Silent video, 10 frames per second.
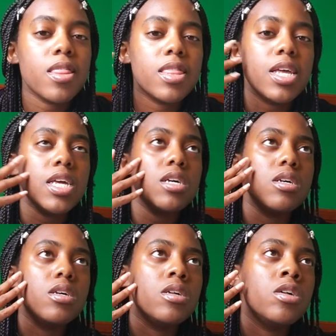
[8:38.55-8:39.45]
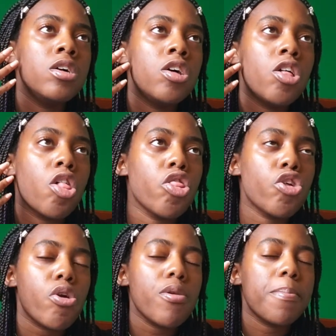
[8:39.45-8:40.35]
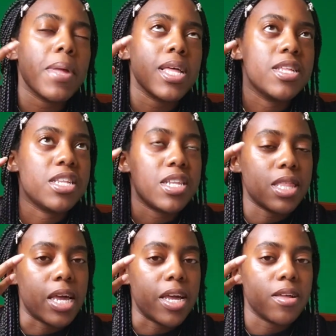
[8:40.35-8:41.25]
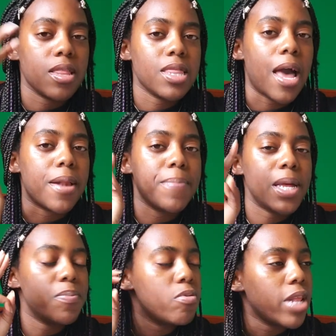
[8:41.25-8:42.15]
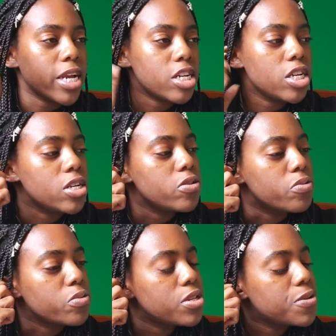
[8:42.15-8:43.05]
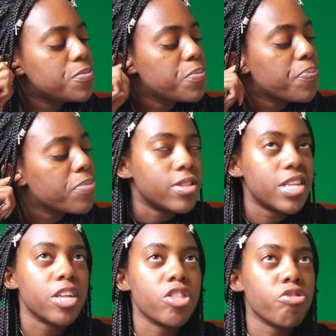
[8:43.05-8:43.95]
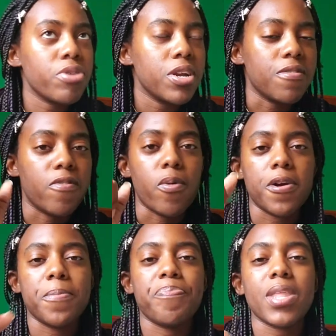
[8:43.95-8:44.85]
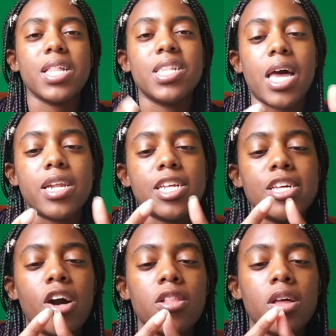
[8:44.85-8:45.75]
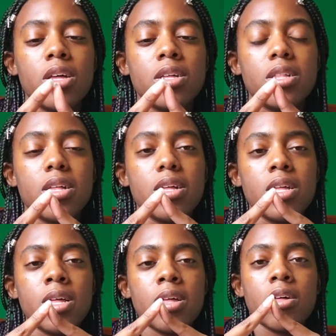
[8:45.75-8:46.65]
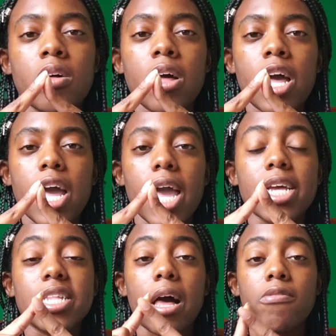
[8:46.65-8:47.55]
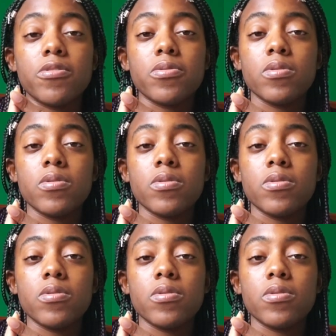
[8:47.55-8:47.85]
the third biggest thing that people like to use, well, it's like 3 and 4, is that Teala hangs out